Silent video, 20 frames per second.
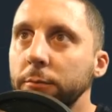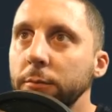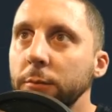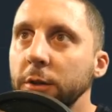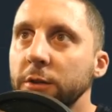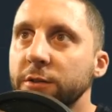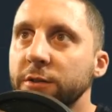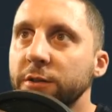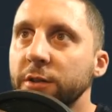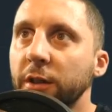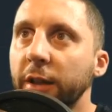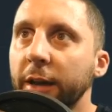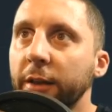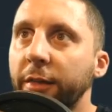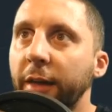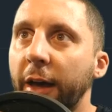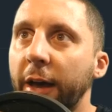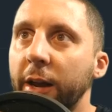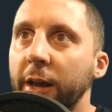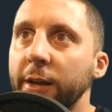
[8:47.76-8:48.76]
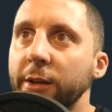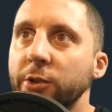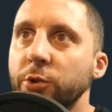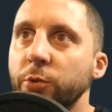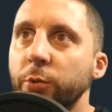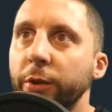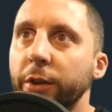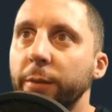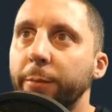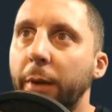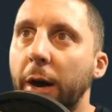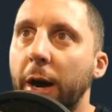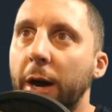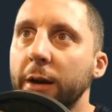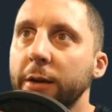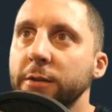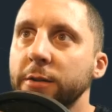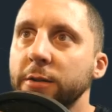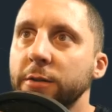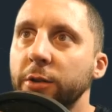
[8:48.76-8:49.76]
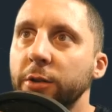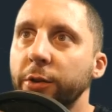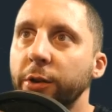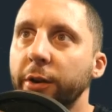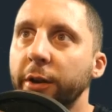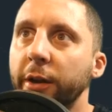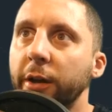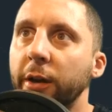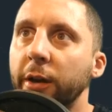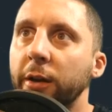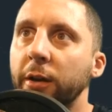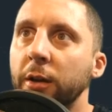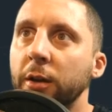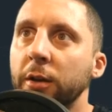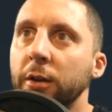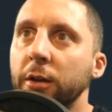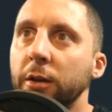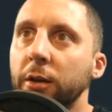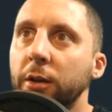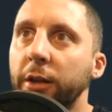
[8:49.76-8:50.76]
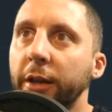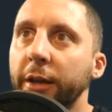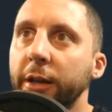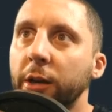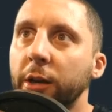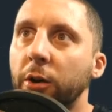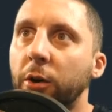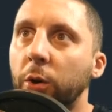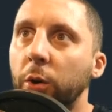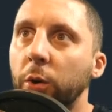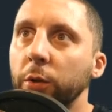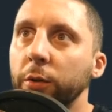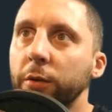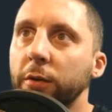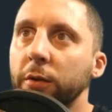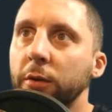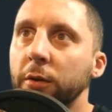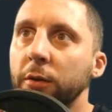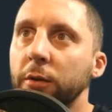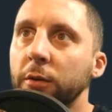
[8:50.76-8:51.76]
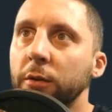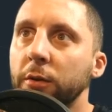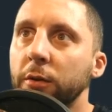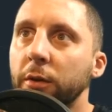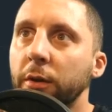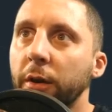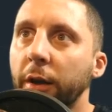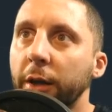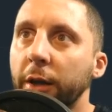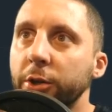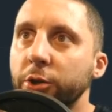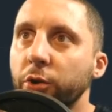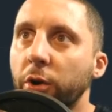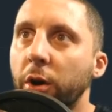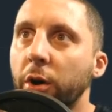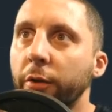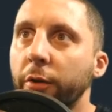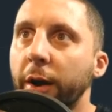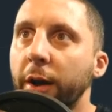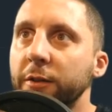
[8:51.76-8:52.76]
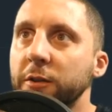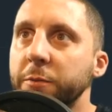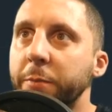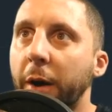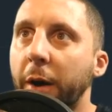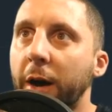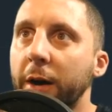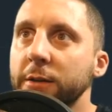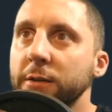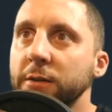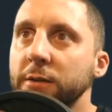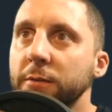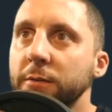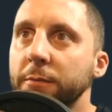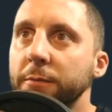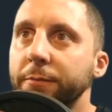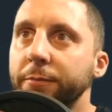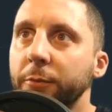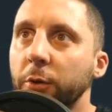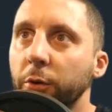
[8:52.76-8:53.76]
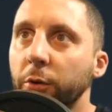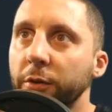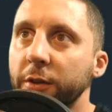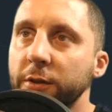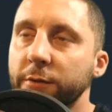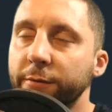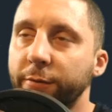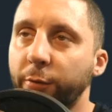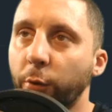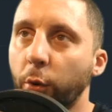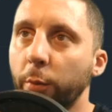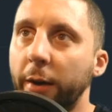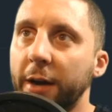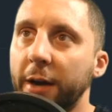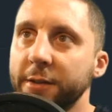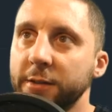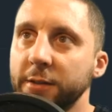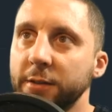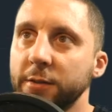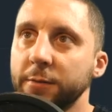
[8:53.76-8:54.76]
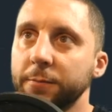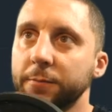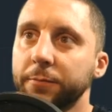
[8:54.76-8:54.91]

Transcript: Select that hinge with a box, so you're going to click and hold and draw around this box, or these 4 boxes.